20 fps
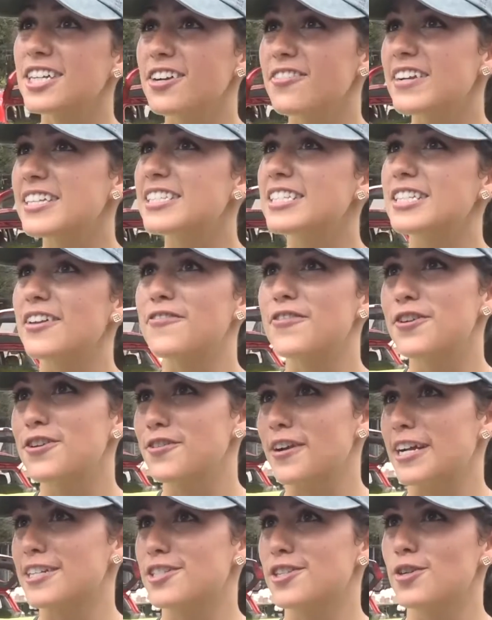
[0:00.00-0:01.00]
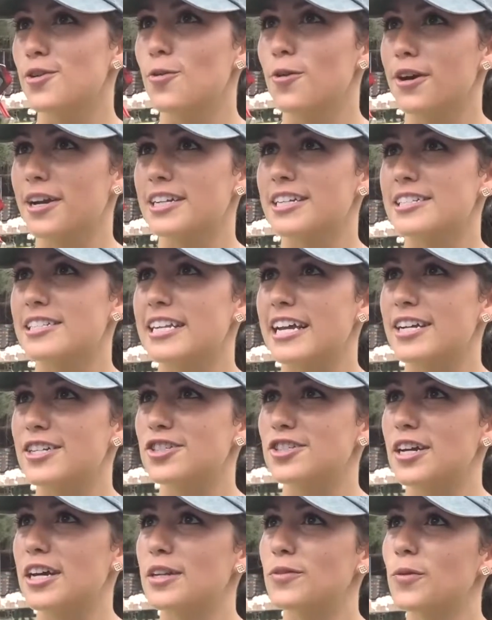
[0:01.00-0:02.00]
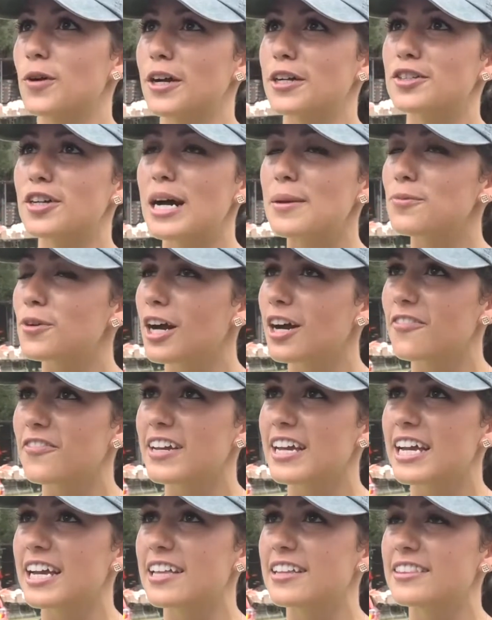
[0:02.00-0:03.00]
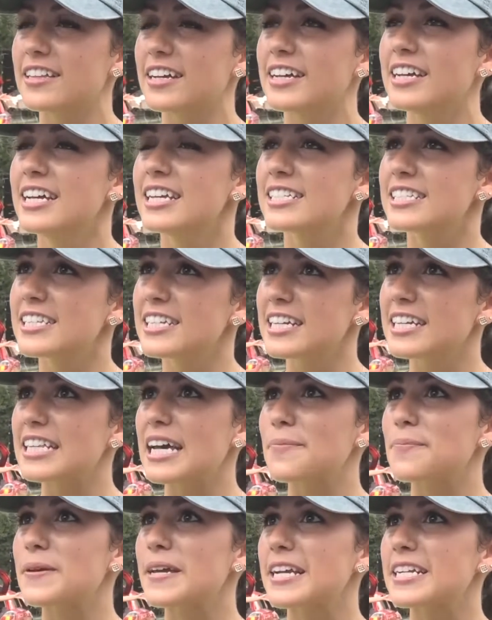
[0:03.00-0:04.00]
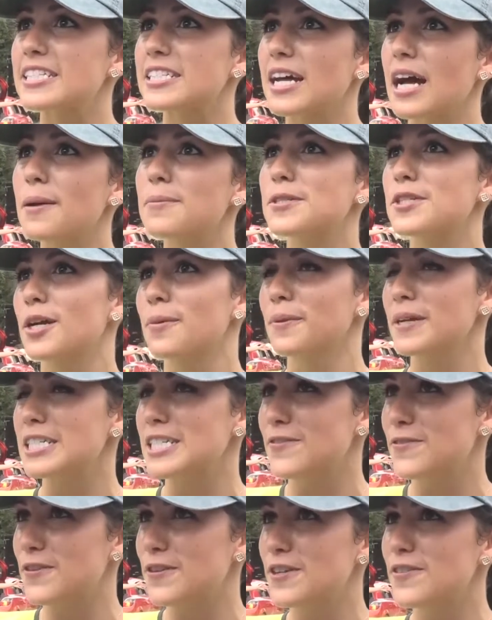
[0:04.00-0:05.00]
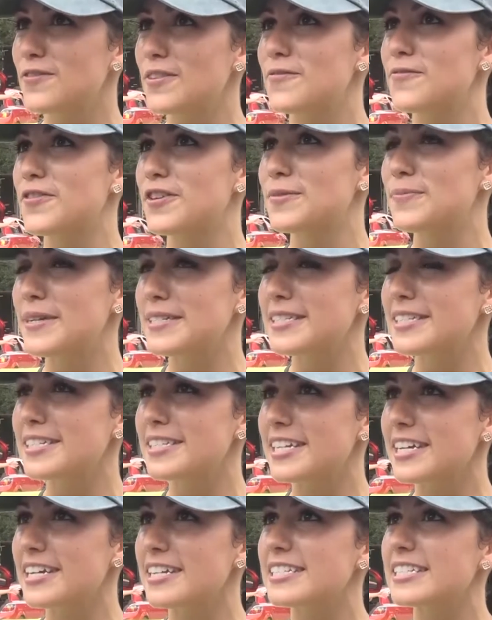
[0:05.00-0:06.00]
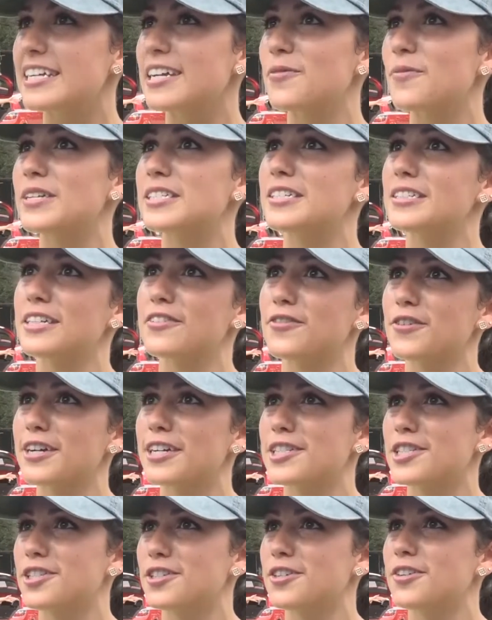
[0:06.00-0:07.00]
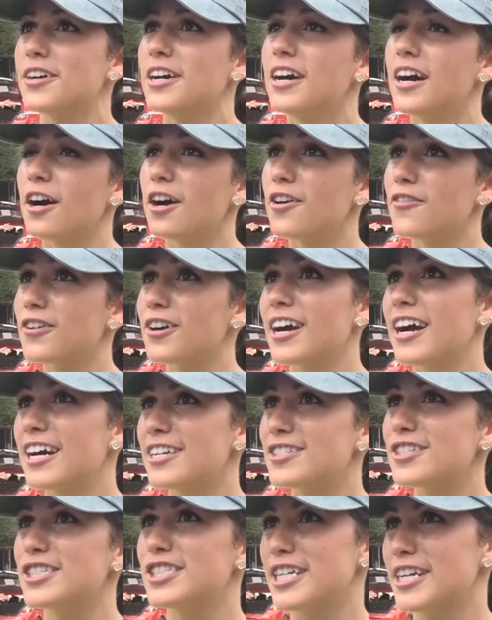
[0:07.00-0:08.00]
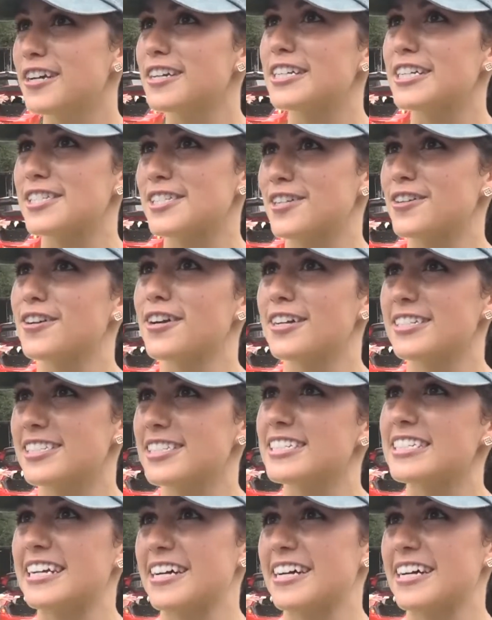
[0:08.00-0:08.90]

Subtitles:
Servings is a food rescue organization. We're a nonprofit in the city that picks up surplus food from food businesses and we deliver it to over 100 charities across the